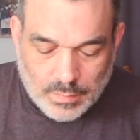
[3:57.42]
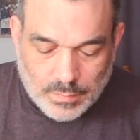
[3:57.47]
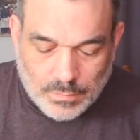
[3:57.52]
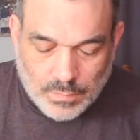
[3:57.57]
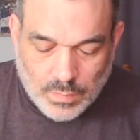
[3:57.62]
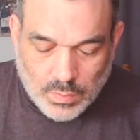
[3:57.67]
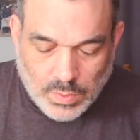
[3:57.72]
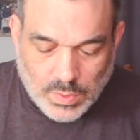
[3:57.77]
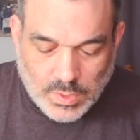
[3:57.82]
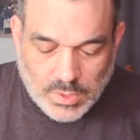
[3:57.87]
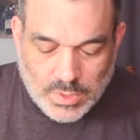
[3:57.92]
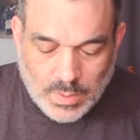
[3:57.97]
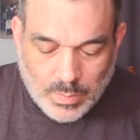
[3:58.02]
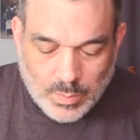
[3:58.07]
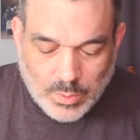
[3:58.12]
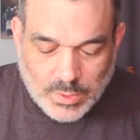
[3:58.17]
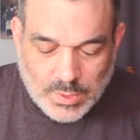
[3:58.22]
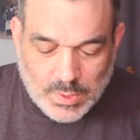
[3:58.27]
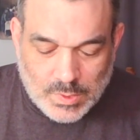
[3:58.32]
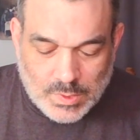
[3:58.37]
For
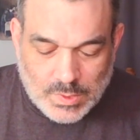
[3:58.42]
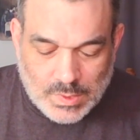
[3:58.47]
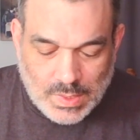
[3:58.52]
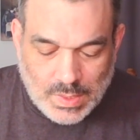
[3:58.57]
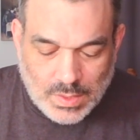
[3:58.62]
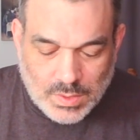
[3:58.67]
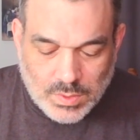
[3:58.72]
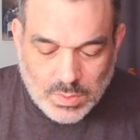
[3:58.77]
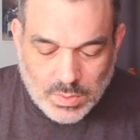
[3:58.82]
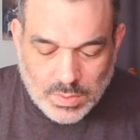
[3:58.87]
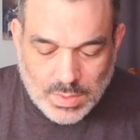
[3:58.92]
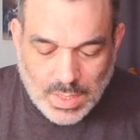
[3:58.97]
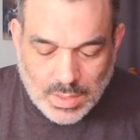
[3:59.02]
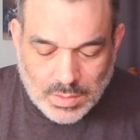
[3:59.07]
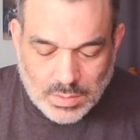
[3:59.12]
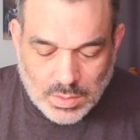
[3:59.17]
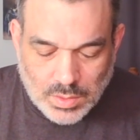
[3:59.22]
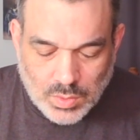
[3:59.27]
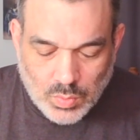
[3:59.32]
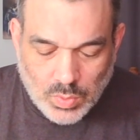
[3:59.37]
December 16,
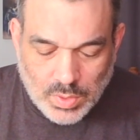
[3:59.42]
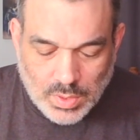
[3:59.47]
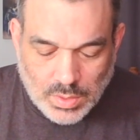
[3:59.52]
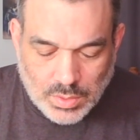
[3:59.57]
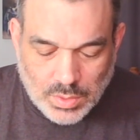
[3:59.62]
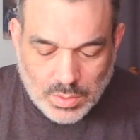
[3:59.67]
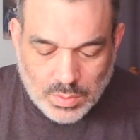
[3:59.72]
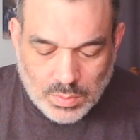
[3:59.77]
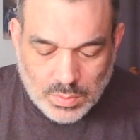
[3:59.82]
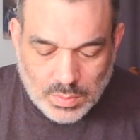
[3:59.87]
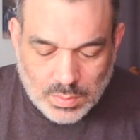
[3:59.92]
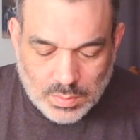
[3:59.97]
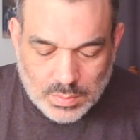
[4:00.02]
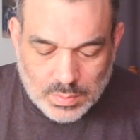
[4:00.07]
2022,